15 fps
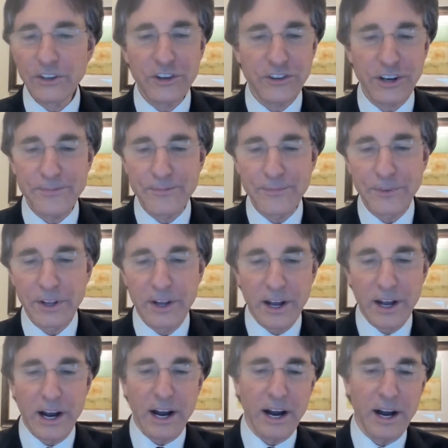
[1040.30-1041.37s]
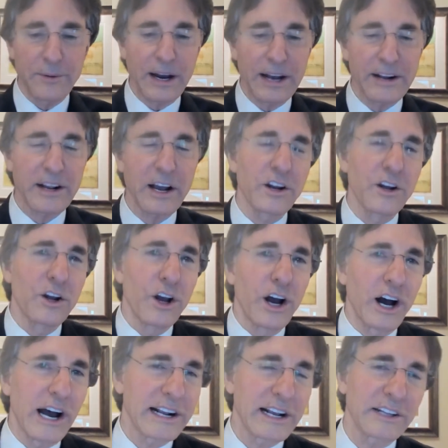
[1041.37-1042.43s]
She said, uh, I got
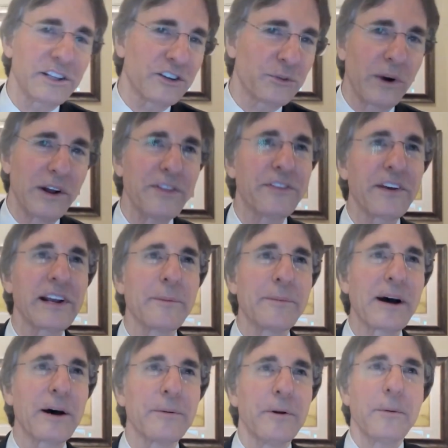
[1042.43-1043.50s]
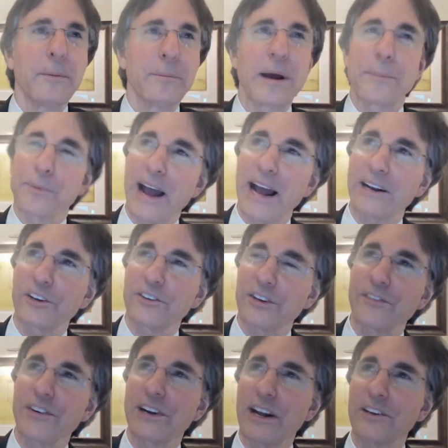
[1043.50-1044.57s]
I got this one thing about my practice.
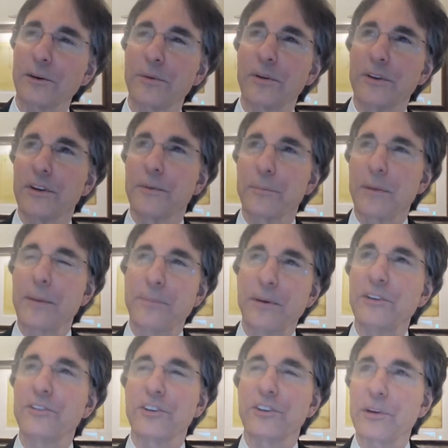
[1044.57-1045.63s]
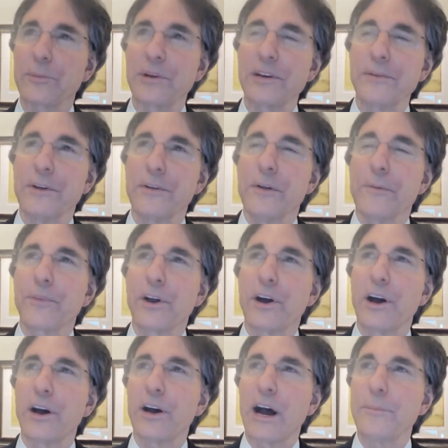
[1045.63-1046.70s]
I forgot to my business. I mean,
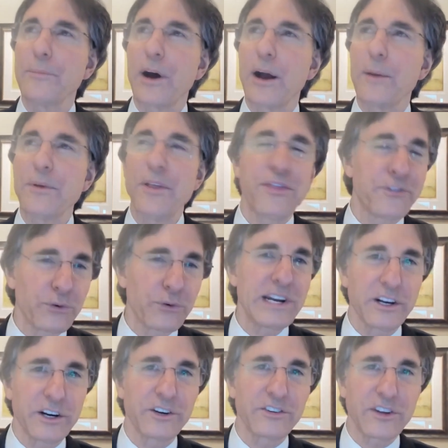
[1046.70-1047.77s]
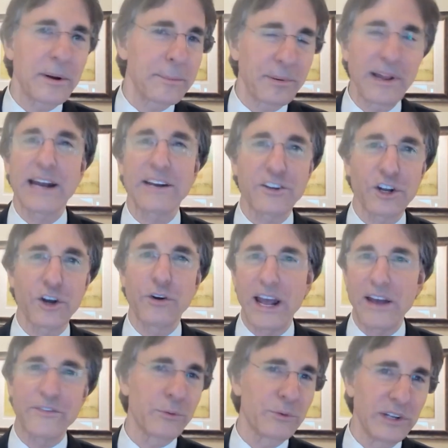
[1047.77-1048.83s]
uh, I'm, I've been three years. I've been
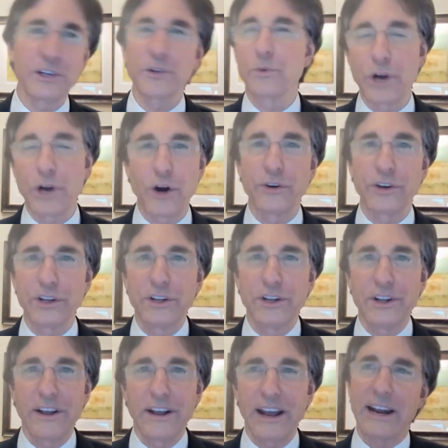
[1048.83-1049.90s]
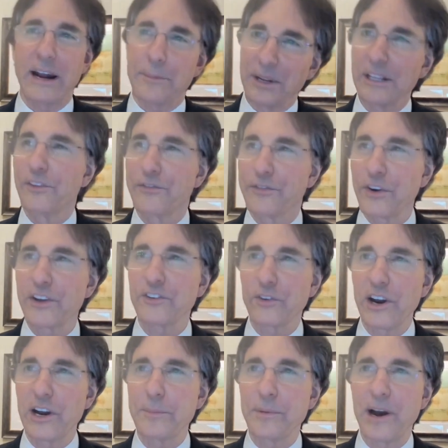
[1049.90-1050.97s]
plateaued. I haven't really grown. And I'm a little
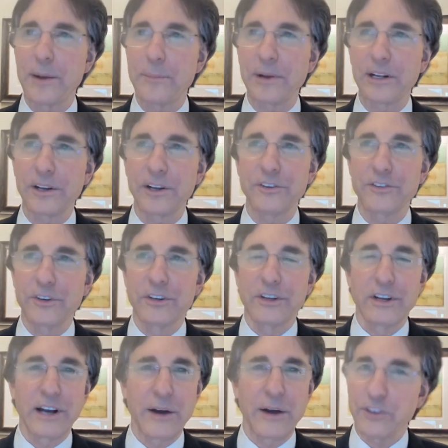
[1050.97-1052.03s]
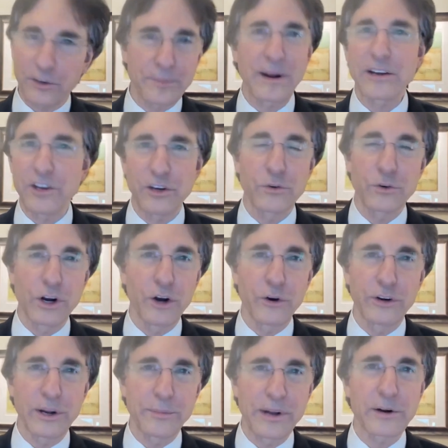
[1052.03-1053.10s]
frustrated by it because I was expecting to
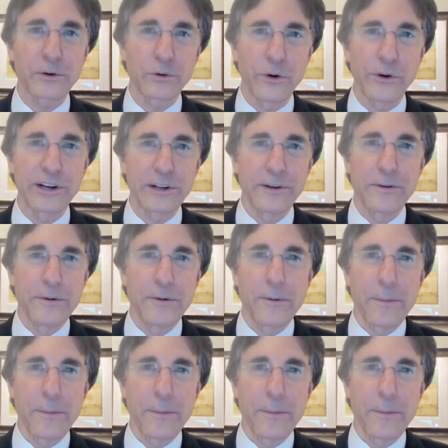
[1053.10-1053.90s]
grow and I'm not growing.